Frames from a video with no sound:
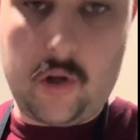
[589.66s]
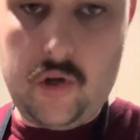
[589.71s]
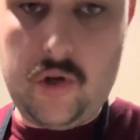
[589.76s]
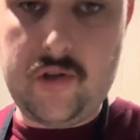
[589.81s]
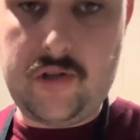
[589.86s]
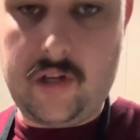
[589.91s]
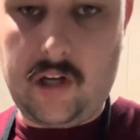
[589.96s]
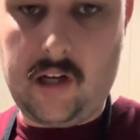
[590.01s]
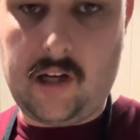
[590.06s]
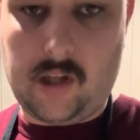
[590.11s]

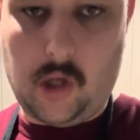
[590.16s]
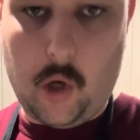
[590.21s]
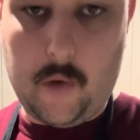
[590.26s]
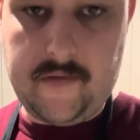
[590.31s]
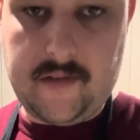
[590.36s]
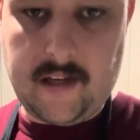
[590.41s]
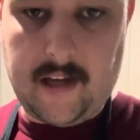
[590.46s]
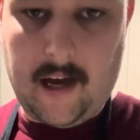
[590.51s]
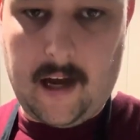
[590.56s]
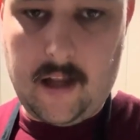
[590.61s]
using
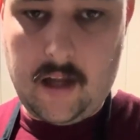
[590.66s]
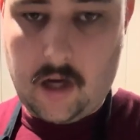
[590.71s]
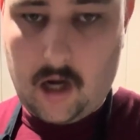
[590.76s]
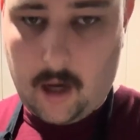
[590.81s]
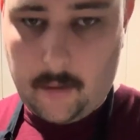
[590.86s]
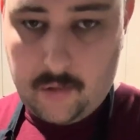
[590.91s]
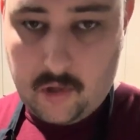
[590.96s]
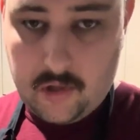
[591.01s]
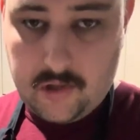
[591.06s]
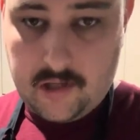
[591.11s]
cloves of garlic.
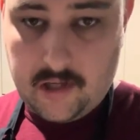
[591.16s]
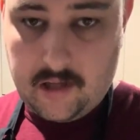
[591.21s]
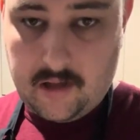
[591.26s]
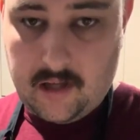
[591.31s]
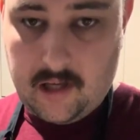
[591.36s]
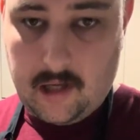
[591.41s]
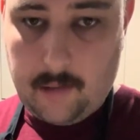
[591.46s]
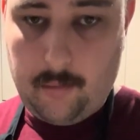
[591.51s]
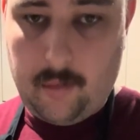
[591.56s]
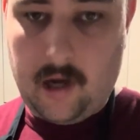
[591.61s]
I'm using
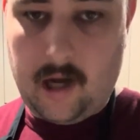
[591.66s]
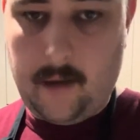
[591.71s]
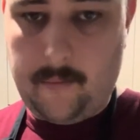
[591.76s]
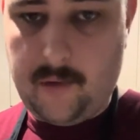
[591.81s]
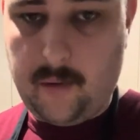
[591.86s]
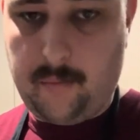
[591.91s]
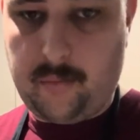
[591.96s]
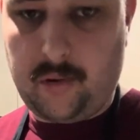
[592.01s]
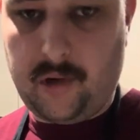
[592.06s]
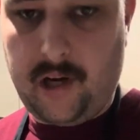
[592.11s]
the
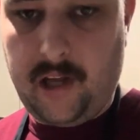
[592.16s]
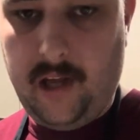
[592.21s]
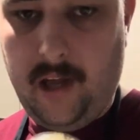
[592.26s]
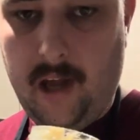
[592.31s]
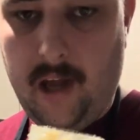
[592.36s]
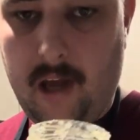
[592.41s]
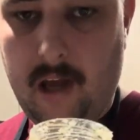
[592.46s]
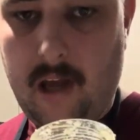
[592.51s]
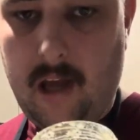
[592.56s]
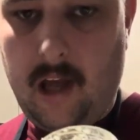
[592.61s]

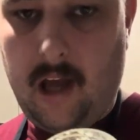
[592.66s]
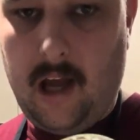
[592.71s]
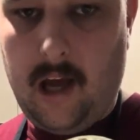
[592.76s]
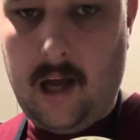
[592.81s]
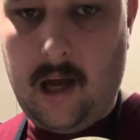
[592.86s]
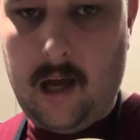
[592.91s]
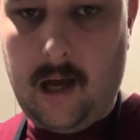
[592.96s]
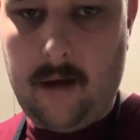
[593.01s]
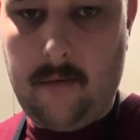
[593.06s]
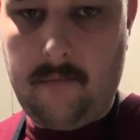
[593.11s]

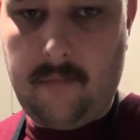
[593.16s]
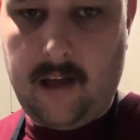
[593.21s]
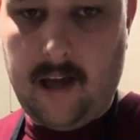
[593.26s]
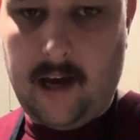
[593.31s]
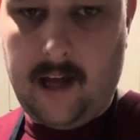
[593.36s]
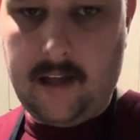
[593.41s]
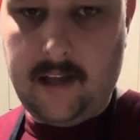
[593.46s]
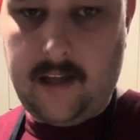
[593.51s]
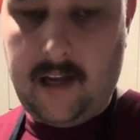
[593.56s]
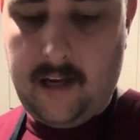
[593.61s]

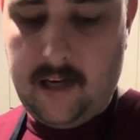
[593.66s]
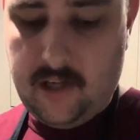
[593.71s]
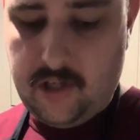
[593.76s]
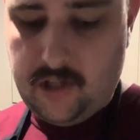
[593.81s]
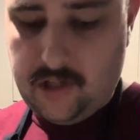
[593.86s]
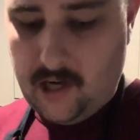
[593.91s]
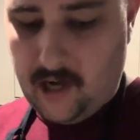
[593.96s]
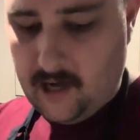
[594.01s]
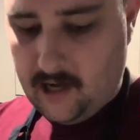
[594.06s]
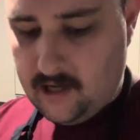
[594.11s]
garlic in a
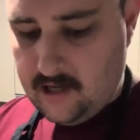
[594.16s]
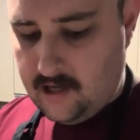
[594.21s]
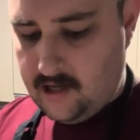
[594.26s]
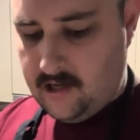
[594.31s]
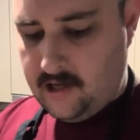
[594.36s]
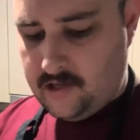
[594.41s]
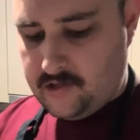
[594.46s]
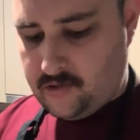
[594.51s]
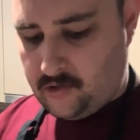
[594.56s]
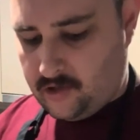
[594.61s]
jar
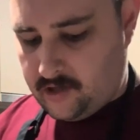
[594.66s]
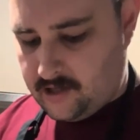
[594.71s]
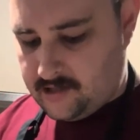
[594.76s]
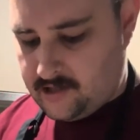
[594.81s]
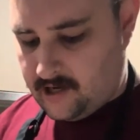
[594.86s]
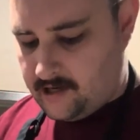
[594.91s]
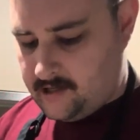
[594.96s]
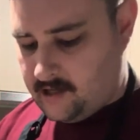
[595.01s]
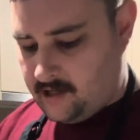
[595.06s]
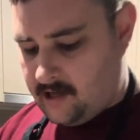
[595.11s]
sort of
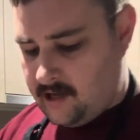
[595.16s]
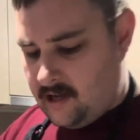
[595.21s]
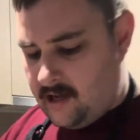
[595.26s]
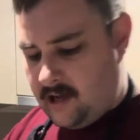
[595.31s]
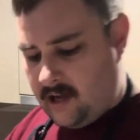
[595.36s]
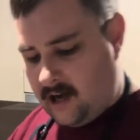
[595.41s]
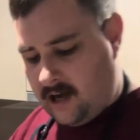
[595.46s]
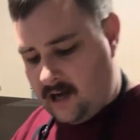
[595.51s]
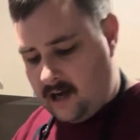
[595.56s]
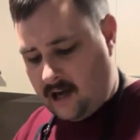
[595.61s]
container.
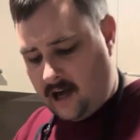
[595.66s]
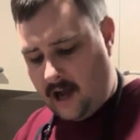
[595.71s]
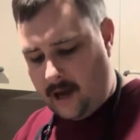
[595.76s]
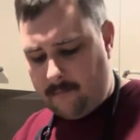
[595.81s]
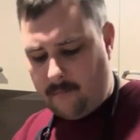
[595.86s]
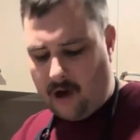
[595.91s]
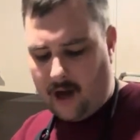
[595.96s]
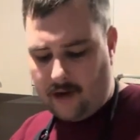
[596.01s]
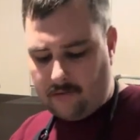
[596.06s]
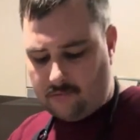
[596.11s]
And
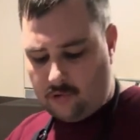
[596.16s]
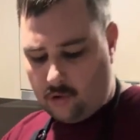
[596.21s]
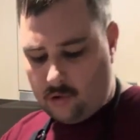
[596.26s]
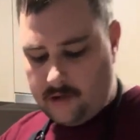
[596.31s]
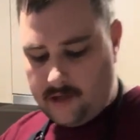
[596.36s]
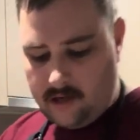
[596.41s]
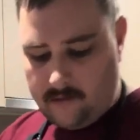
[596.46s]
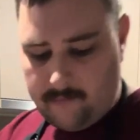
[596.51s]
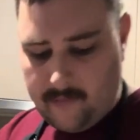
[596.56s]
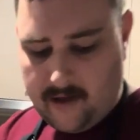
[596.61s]
my
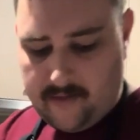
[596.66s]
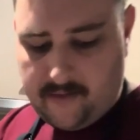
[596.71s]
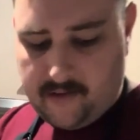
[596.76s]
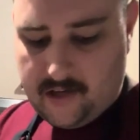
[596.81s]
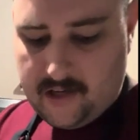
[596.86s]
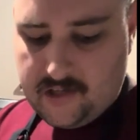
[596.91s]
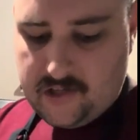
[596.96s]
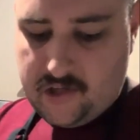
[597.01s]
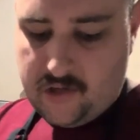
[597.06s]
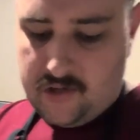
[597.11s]
ruling and method
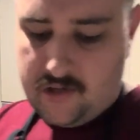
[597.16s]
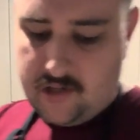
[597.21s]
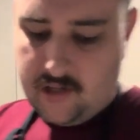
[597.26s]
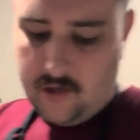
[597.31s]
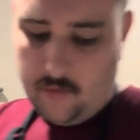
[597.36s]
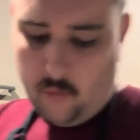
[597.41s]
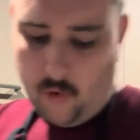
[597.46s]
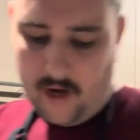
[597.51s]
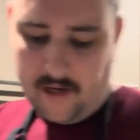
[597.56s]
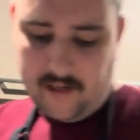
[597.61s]
is usually
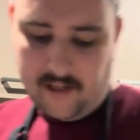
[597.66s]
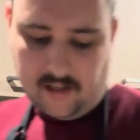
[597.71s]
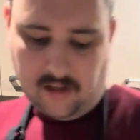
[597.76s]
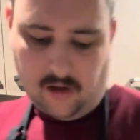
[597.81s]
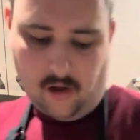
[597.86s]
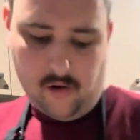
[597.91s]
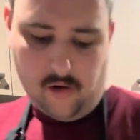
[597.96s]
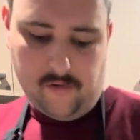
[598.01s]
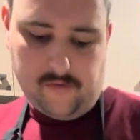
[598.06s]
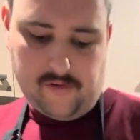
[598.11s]
1
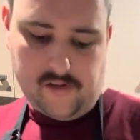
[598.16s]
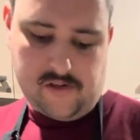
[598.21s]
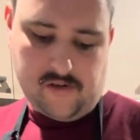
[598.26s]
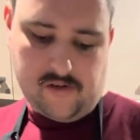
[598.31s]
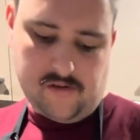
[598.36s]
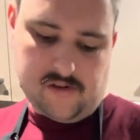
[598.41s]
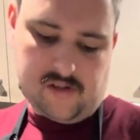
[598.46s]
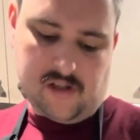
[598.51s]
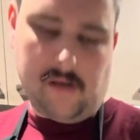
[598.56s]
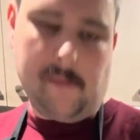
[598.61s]
clove is
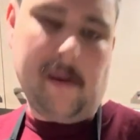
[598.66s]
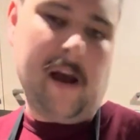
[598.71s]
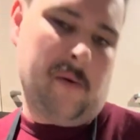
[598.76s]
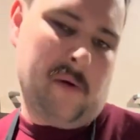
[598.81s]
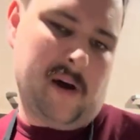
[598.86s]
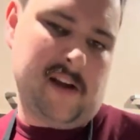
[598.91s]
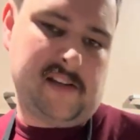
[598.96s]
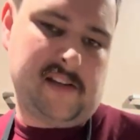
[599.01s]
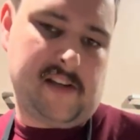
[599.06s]
usually about 1